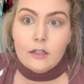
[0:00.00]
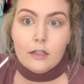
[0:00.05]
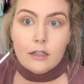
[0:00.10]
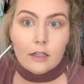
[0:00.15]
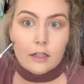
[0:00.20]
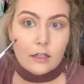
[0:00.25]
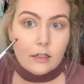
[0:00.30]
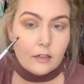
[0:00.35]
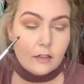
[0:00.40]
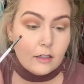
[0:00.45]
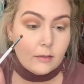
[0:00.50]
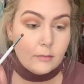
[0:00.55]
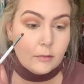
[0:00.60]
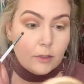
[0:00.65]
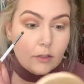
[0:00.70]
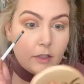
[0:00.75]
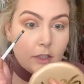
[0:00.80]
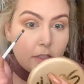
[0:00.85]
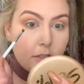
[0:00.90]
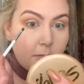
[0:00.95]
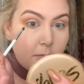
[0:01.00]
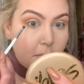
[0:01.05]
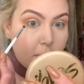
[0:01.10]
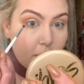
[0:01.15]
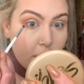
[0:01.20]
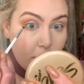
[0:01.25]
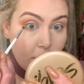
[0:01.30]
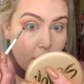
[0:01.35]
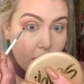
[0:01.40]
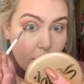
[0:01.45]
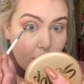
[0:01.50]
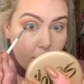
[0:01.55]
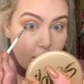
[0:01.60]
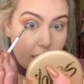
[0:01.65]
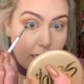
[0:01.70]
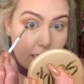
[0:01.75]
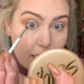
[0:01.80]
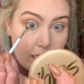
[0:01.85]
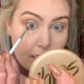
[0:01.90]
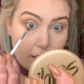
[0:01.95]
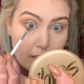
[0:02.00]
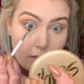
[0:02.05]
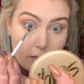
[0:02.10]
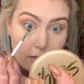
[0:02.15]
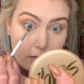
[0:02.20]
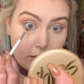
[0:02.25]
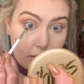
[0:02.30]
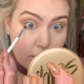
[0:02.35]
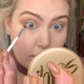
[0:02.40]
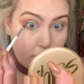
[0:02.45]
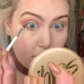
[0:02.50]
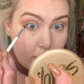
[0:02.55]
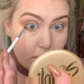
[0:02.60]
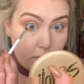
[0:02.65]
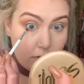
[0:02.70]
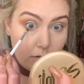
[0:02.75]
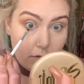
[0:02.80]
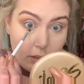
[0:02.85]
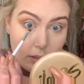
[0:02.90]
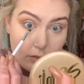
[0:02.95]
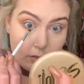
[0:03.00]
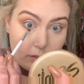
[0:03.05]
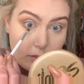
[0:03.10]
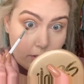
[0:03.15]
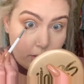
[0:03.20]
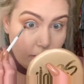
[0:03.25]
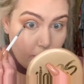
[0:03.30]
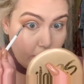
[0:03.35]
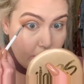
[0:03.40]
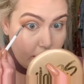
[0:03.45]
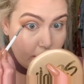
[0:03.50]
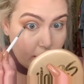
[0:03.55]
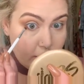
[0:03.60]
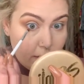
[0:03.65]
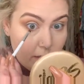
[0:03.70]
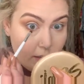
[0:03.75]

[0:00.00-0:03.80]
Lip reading: Now, I'm going to put that close to the lash